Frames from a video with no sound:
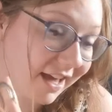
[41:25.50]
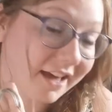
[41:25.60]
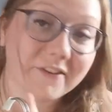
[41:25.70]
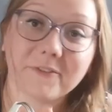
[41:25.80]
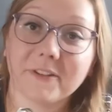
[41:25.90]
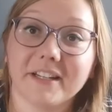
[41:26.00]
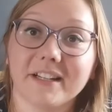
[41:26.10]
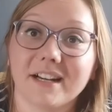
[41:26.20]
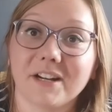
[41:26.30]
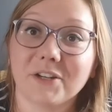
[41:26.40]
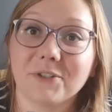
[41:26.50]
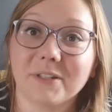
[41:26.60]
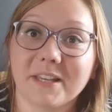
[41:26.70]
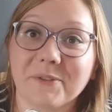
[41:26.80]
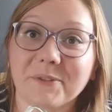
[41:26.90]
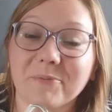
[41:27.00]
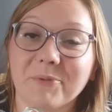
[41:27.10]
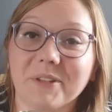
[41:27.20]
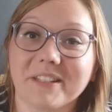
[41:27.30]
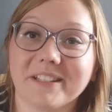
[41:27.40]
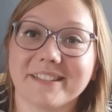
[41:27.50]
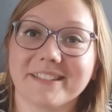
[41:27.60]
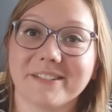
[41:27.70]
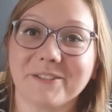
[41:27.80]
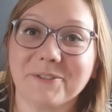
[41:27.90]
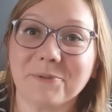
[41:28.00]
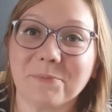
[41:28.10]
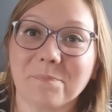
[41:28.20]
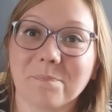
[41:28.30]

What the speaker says: have like 100,000 more things to do.